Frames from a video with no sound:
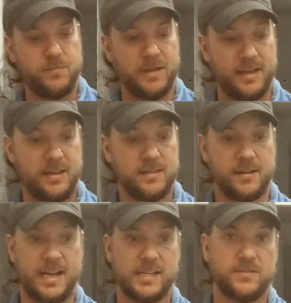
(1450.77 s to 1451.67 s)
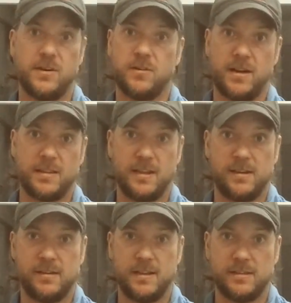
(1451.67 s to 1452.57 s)
be the last ferro rod
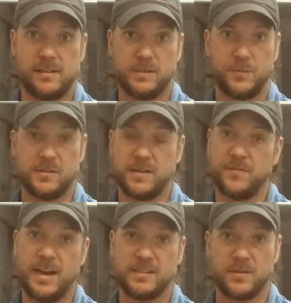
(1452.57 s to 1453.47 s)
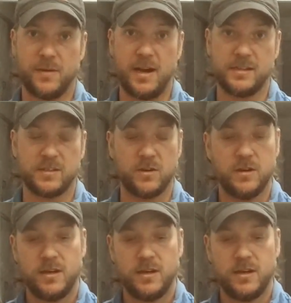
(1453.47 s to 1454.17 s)
that this person ever has to buy. So